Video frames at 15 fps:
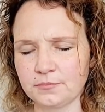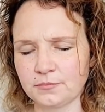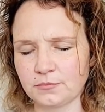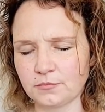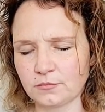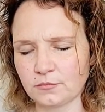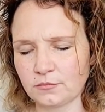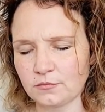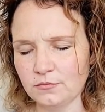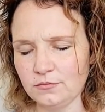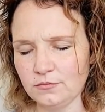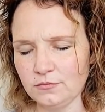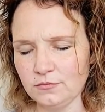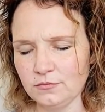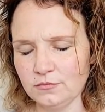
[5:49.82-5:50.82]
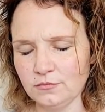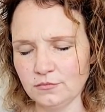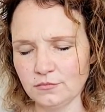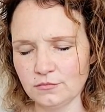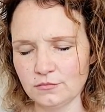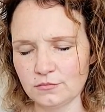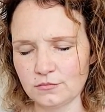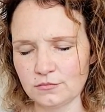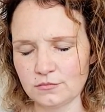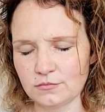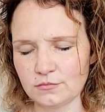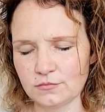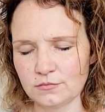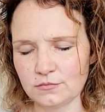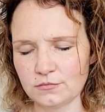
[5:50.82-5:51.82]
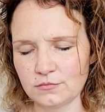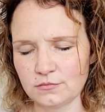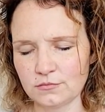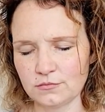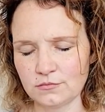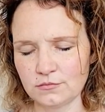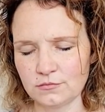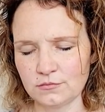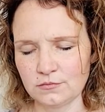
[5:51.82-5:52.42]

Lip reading: Nobody speaks.